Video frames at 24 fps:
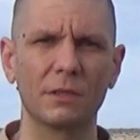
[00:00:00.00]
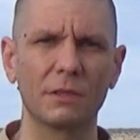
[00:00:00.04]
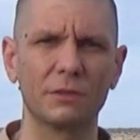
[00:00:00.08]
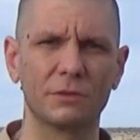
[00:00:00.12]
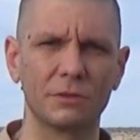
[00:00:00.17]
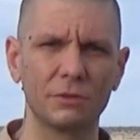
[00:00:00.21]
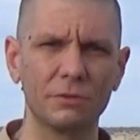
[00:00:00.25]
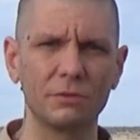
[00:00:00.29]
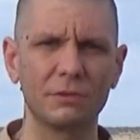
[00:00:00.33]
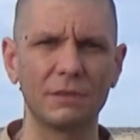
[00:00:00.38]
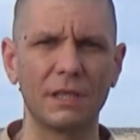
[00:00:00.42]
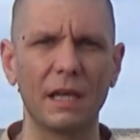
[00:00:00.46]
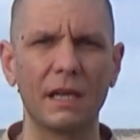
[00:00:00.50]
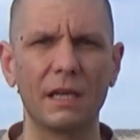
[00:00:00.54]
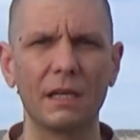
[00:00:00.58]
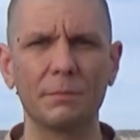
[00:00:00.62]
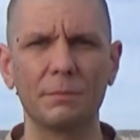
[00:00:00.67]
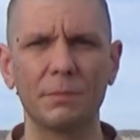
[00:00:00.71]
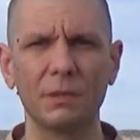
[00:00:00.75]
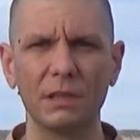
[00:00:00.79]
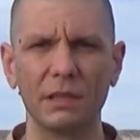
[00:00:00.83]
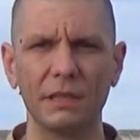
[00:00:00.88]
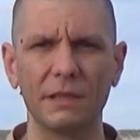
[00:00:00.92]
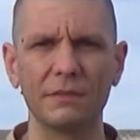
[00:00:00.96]
or Judaic
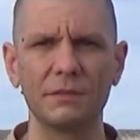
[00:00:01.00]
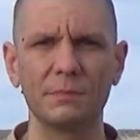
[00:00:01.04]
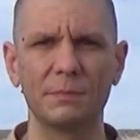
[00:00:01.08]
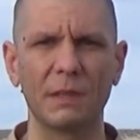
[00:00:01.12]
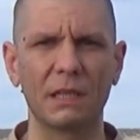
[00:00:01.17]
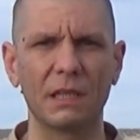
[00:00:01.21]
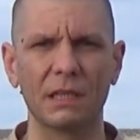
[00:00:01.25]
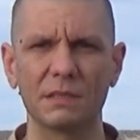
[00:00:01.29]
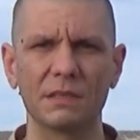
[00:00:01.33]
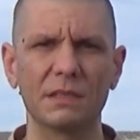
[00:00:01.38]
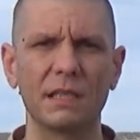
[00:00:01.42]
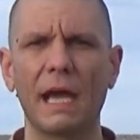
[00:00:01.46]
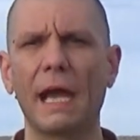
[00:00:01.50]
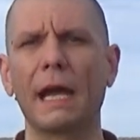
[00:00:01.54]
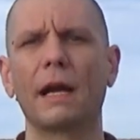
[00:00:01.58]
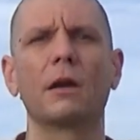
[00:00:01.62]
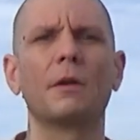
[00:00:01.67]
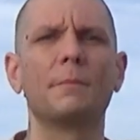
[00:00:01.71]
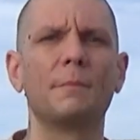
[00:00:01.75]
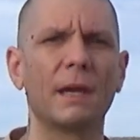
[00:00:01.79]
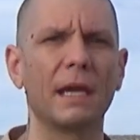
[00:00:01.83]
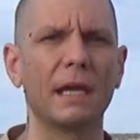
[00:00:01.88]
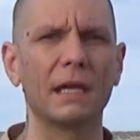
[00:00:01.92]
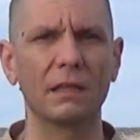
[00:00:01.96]
beliefs because of the
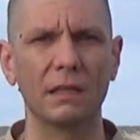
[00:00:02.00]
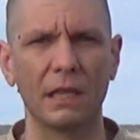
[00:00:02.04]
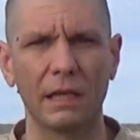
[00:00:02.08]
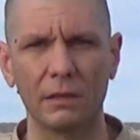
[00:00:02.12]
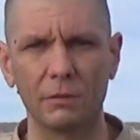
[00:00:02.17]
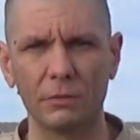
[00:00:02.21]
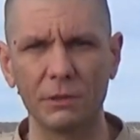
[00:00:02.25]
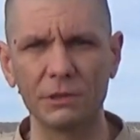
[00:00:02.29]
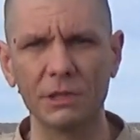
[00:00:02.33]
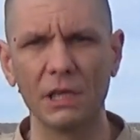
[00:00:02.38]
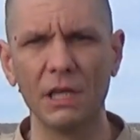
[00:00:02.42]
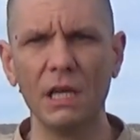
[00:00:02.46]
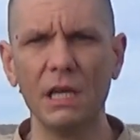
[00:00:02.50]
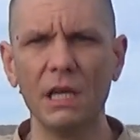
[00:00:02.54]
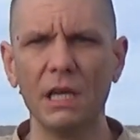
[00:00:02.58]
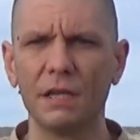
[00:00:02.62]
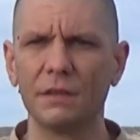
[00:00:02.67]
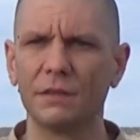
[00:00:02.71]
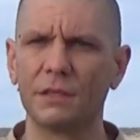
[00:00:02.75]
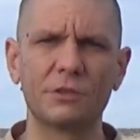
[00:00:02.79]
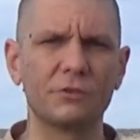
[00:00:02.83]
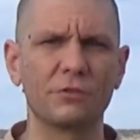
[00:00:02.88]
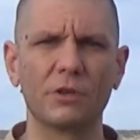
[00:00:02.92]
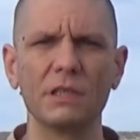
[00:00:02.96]
Aramaic language,
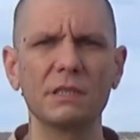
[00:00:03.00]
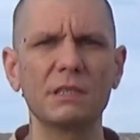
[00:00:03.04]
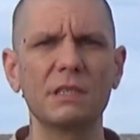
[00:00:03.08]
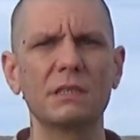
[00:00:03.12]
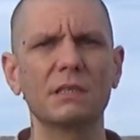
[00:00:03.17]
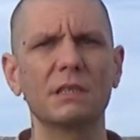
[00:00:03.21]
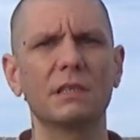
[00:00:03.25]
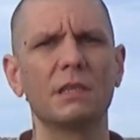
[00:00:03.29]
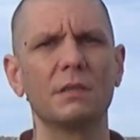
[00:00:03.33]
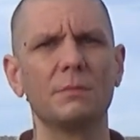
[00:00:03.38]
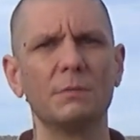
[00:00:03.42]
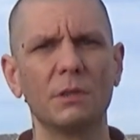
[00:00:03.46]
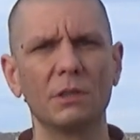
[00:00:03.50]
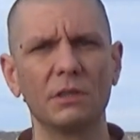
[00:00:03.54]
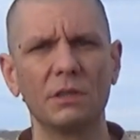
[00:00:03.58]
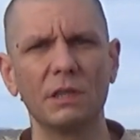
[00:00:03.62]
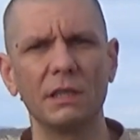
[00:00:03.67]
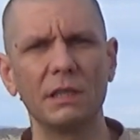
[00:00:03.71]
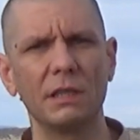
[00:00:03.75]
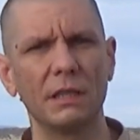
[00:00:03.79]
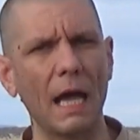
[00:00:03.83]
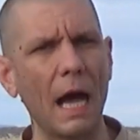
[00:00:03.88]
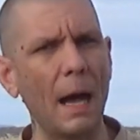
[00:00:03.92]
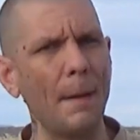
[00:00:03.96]
the trust is a
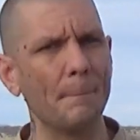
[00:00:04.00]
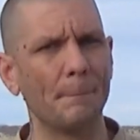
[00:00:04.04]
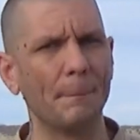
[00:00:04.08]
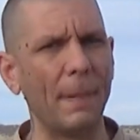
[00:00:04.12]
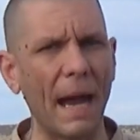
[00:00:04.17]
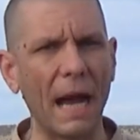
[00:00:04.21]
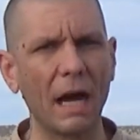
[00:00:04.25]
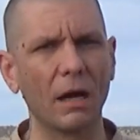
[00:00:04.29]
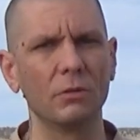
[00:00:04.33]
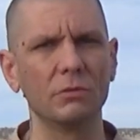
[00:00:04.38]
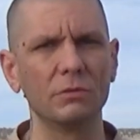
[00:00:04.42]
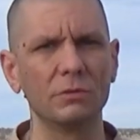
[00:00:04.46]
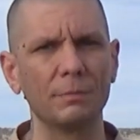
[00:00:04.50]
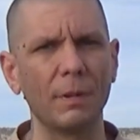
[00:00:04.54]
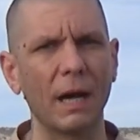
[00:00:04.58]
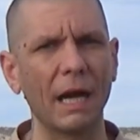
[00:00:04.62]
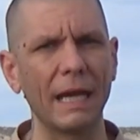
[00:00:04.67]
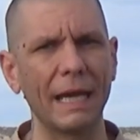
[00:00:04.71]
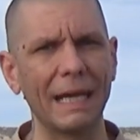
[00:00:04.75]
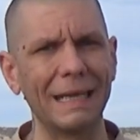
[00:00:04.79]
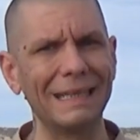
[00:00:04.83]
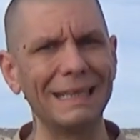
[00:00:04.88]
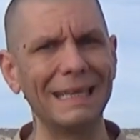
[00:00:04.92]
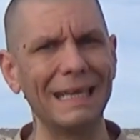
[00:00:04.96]
community not bound
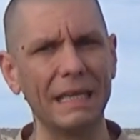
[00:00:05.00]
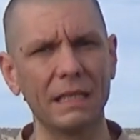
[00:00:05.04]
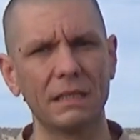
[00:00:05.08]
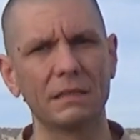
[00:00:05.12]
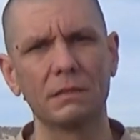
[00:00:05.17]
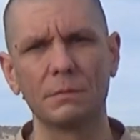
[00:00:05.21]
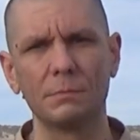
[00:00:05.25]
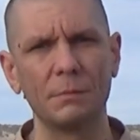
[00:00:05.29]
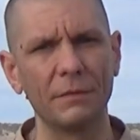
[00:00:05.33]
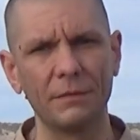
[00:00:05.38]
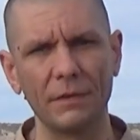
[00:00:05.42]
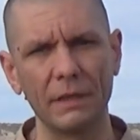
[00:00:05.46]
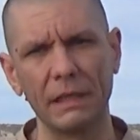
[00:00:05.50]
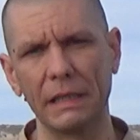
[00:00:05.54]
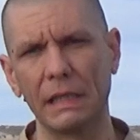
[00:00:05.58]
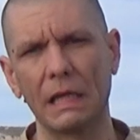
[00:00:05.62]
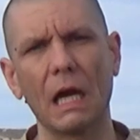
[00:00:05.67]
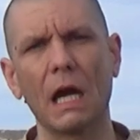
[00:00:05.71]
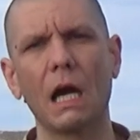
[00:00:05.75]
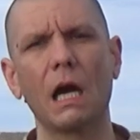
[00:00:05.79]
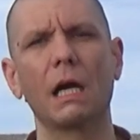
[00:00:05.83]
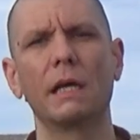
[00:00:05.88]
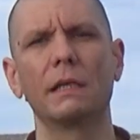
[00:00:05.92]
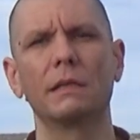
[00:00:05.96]
by any ism of any
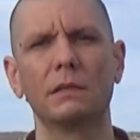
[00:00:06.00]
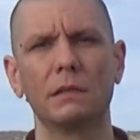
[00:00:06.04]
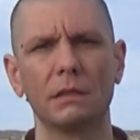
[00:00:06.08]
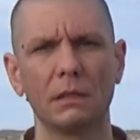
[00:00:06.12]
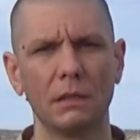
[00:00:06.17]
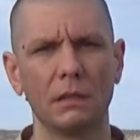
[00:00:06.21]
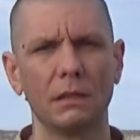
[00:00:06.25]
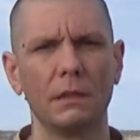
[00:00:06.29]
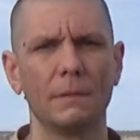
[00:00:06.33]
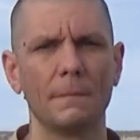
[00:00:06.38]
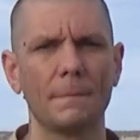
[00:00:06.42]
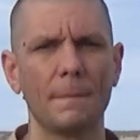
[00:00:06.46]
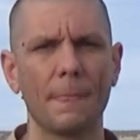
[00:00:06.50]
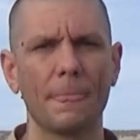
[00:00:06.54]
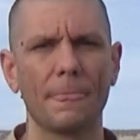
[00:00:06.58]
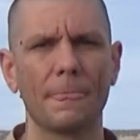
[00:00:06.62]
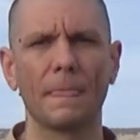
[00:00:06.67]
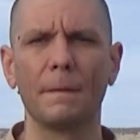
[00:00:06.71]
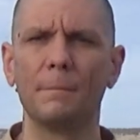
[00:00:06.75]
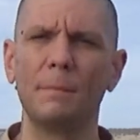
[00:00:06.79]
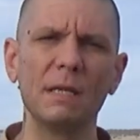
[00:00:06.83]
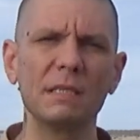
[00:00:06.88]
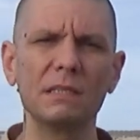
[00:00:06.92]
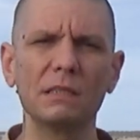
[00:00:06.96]
kind.
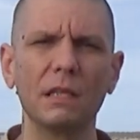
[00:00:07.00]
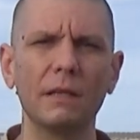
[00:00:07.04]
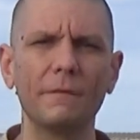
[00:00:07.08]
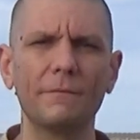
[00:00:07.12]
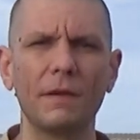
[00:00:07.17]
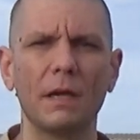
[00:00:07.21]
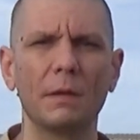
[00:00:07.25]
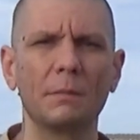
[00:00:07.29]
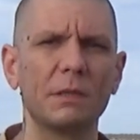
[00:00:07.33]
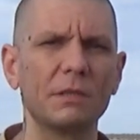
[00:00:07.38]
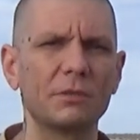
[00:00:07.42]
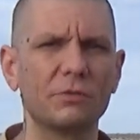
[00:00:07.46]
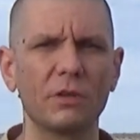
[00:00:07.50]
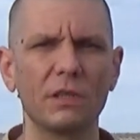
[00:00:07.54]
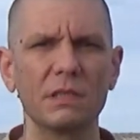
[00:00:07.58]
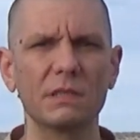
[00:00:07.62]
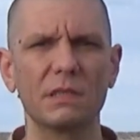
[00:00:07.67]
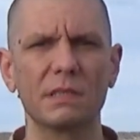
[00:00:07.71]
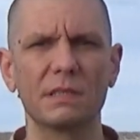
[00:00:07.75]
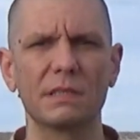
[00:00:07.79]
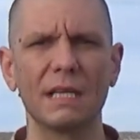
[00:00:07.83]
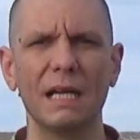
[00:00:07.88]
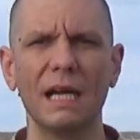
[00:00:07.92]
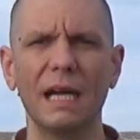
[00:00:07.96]
The Bezalel Family Trust
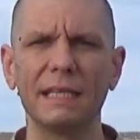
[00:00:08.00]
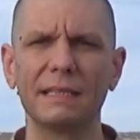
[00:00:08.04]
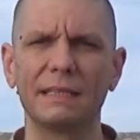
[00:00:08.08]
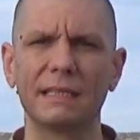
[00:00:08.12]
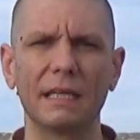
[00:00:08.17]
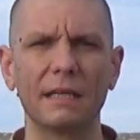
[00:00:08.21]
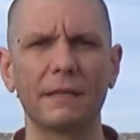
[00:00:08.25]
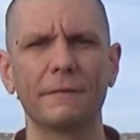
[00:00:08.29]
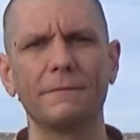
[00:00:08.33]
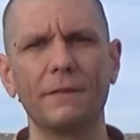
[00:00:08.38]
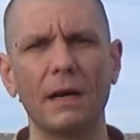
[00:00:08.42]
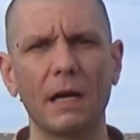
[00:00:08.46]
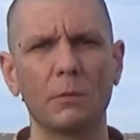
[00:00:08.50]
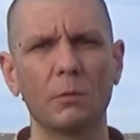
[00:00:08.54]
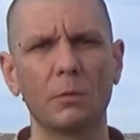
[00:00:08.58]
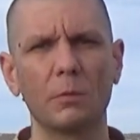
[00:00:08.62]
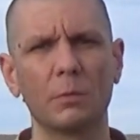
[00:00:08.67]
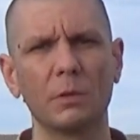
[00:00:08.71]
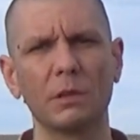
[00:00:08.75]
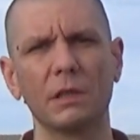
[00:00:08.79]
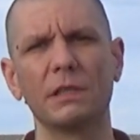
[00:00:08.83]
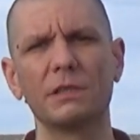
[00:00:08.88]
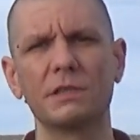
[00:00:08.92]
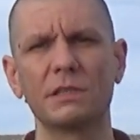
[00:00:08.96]
does not identify with
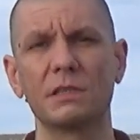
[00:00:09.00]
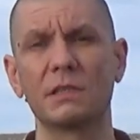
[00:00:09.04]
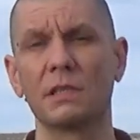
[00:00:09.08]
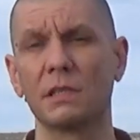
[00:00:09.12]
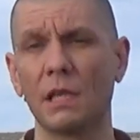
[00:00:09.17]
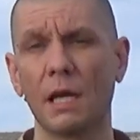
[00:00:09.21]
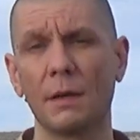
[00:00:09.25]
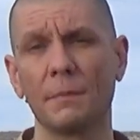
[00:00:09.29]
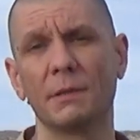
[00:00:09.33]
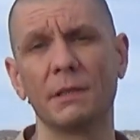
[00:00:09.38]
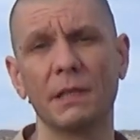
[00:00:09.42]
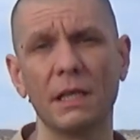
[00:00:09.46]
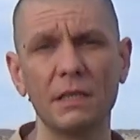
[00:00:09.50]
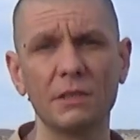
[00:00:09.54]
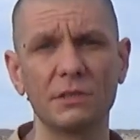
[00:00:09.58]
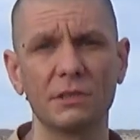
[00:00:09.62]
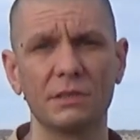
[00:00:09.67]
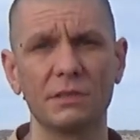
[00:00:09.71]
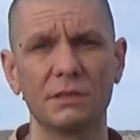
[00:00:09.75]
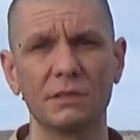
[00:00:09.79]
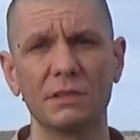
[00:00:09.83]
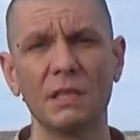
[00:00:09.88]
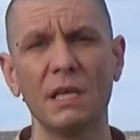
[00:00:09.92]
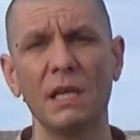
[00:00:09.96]
religious
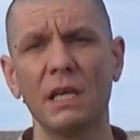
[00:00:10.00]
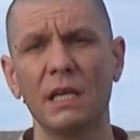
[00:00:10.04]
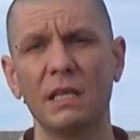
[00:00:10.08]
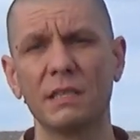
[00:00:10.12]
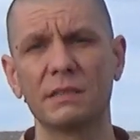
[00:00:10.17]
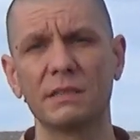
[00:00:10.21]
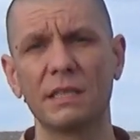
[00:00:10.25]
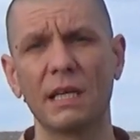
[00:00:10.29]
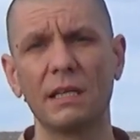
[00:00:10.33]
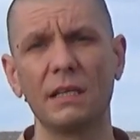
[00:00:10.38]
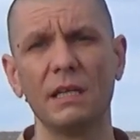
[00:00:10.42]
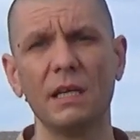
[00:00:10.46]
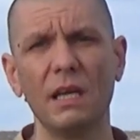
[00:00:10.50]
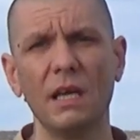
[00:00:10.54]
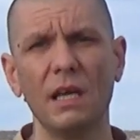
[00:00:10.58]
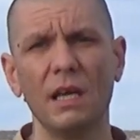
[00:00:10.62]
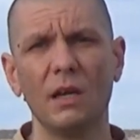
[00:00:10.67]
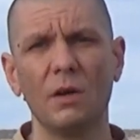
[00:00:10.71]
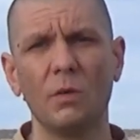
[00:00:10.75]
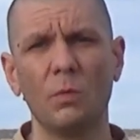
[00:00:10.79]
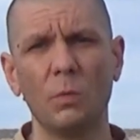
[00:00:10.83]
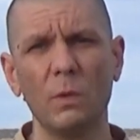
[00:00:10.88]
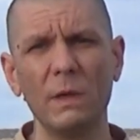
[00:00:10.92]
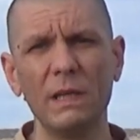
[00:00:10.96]
denominations. Instead,
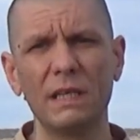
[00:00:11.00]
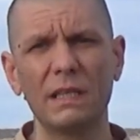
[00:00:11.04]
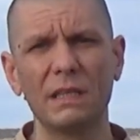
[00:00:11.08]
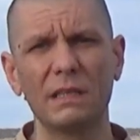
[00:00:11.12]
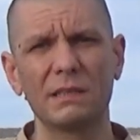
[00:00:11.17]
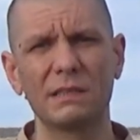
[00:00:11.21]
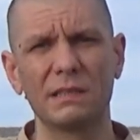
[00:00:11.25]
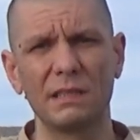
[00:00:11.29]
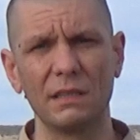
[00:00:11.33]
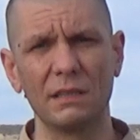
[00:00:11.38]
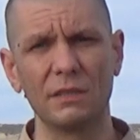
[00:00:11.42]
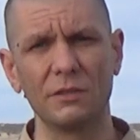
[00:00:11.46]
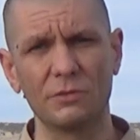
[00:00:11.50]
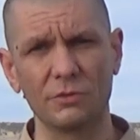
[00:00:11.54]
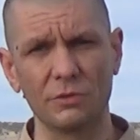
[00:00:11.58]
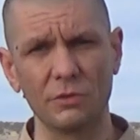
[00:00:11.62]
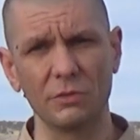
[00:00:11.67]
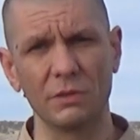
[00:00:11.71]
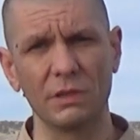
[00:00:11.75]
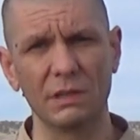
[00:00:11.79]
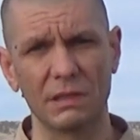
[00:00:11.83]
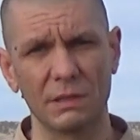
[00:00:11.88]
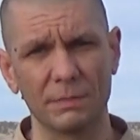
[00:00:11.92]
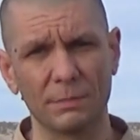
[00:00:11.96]
we see the
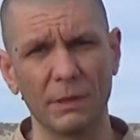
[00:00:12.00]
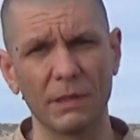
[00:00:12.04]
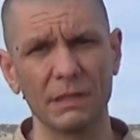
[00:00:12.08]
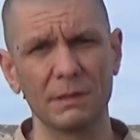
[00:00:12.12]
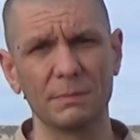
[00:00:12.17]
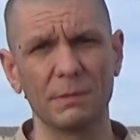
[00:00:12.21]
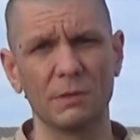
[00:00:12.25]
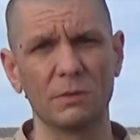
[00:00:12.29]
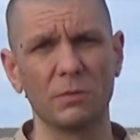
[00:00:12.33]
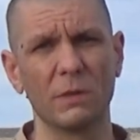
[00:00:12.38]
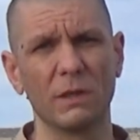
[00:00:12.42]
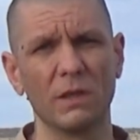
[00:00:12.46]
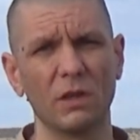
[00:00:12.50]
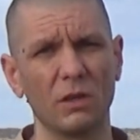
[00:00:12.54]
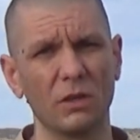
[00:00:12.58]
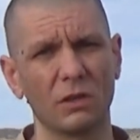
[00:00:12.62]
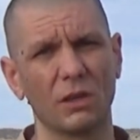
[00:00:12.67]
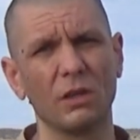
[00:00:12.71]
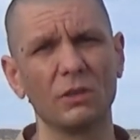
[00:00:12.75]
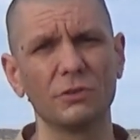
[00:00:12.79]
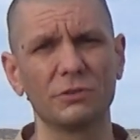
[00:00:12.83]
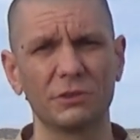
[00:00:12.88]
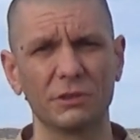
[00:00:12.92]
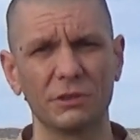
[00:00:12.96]
truth expressed between all
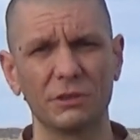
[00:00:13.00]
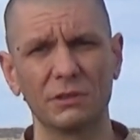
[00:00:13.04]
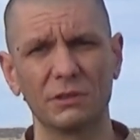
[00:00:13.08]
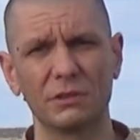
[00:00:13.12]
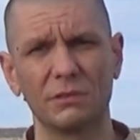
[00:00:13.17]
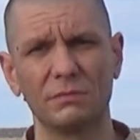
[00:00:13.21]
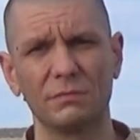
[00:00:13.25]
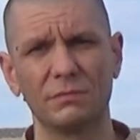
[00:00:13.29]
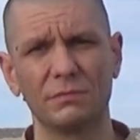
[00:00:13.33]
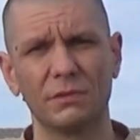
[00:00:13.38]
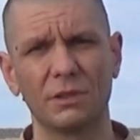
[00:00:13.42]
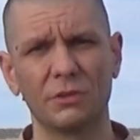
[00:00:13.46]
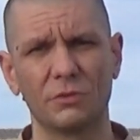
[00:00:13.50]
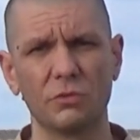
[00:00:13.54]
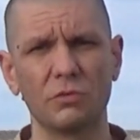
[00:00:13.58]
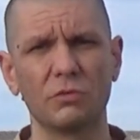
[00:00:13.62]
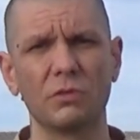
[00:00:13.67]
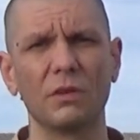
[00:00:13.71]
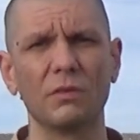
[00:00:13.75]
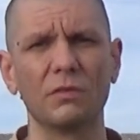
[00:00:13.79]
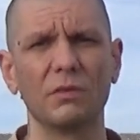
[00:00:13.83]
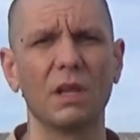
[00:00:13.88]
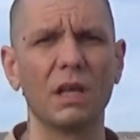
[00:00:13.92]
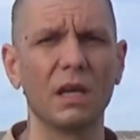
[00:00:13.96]
cultures, the
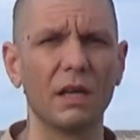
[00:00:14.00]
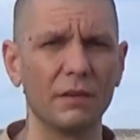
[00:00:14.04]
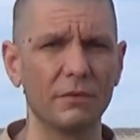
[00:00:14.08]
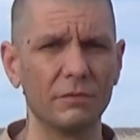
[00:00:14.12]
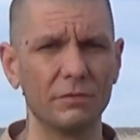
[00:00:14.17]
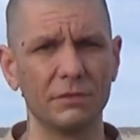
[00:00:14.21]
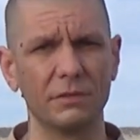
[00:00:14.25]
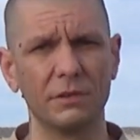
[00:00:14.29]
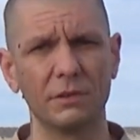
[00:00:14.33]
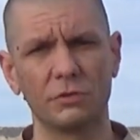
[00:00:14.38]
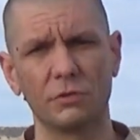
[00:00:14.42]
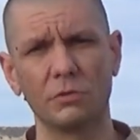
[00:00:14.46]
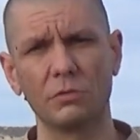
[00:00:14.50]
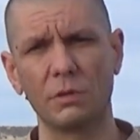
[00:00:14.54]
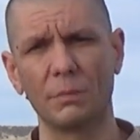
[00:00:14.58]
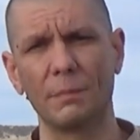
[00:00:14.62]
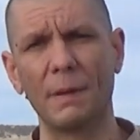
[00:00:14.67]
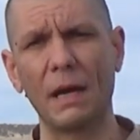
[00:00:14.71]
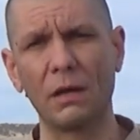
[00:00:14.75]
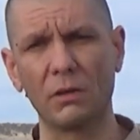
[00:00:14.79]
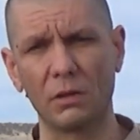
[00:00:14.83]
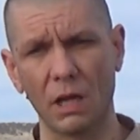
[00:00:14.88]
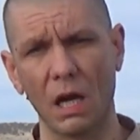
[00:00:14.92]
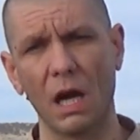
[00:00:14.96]
truth of love, the truth
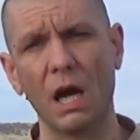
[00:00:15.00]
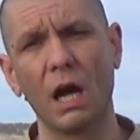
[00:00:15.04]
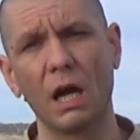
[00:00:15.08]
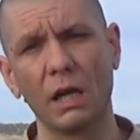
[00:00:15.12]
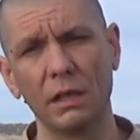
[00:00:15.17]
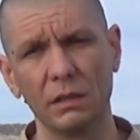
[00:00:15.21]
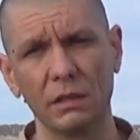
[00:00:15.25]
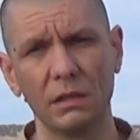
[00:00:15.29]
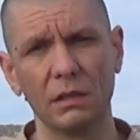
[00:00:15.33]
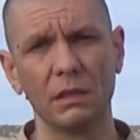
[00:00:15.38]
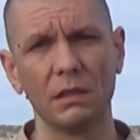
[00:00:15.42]
about God.